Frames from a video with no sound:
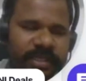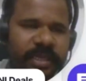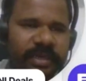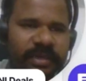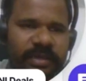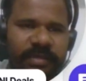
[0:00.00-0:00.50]

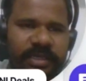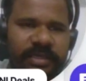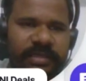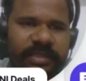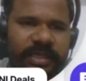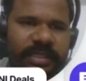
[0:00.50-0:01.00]
here, but
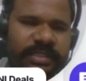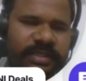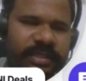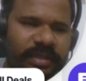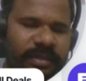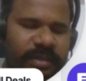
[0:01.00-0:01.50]
that
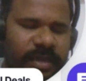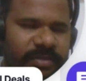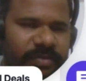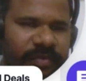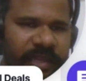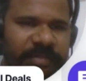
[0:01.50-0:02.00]
is
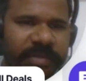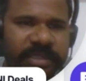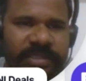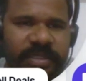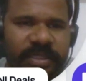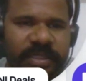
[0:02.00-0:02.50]
also very
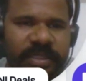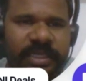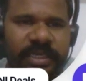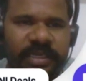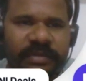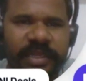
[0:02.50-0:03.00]
much
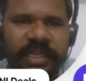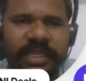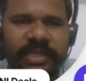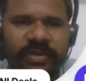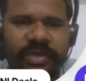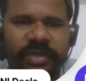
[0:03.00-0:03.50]
easy and very
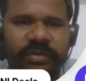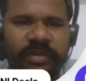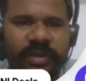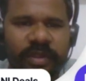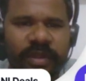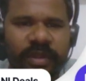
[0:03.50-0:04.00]
intuitive.
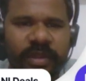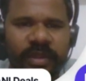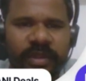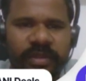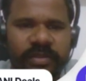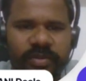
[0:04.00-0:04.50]

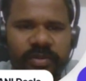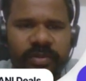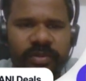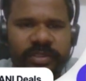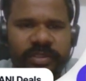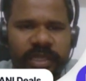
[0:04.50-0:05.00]

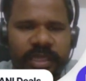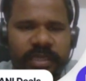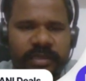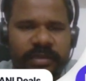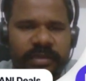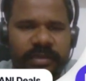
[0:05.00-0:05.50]
So it's like